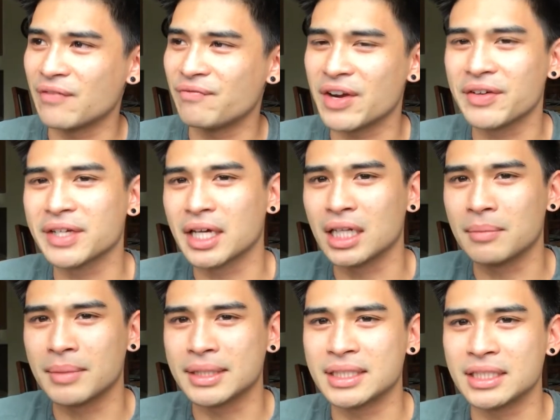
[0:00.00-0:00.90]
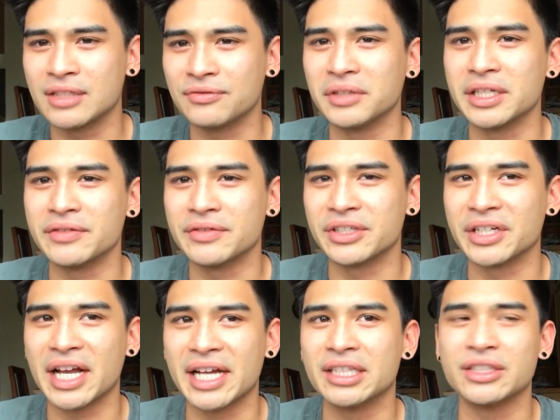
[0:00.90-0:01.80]
flavor and very calamansi
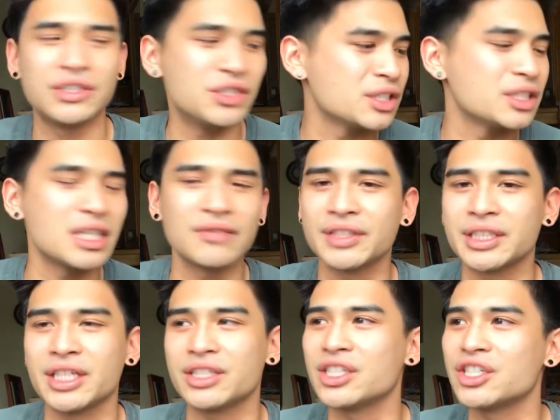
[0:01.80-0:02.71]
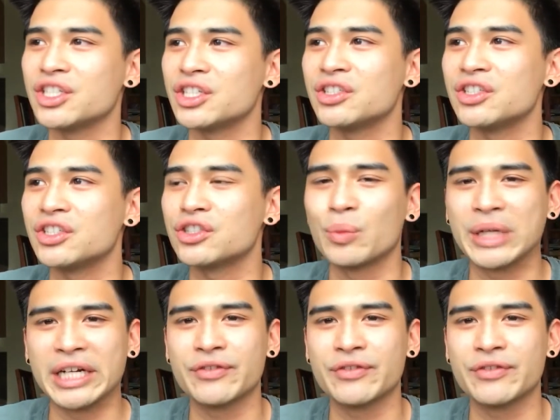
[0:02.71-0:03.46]
flavor, and you can definitely taste the chili.